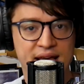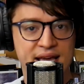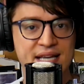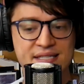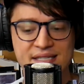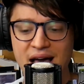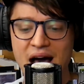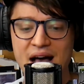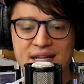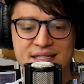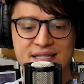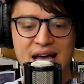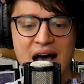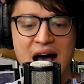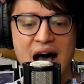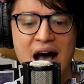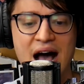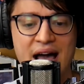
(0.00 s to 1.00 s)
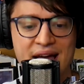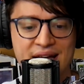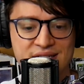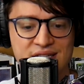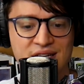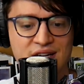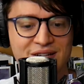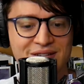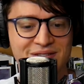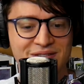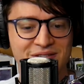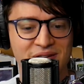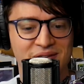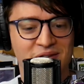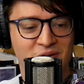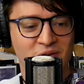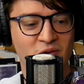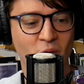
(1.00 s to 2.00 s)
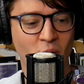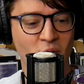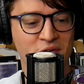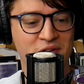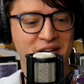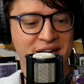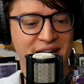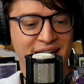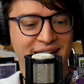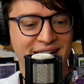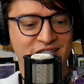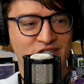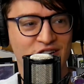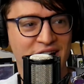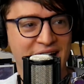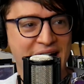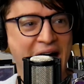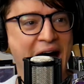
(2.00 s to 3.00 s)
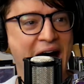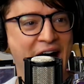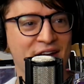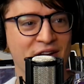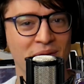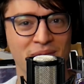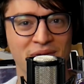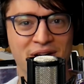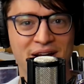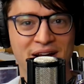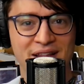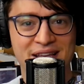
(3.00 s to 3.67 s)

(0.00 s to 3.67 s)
He's got ties to the Golden Age Adam.